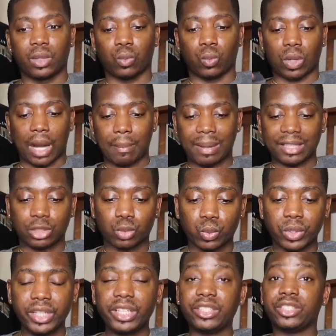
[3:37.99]
What I'm about to
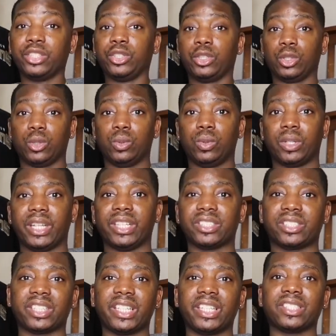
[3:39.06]
read to you is
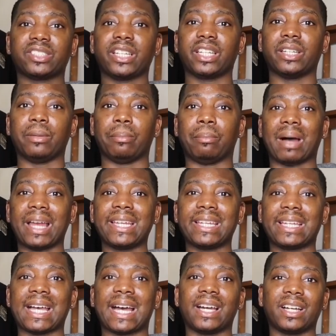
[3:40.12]
things that
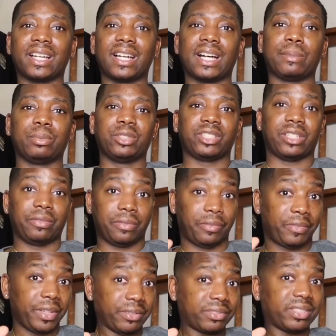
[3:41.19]
Mike got accomplished in
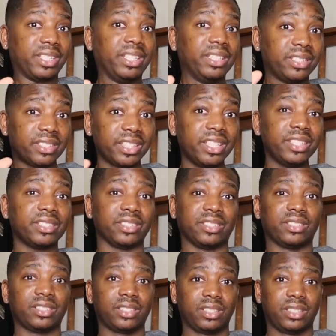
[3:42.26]
15
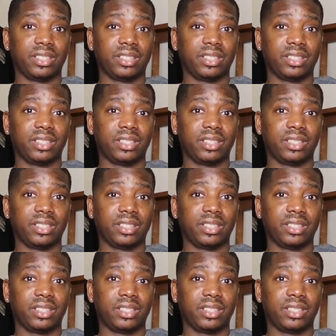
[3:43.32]
seasons.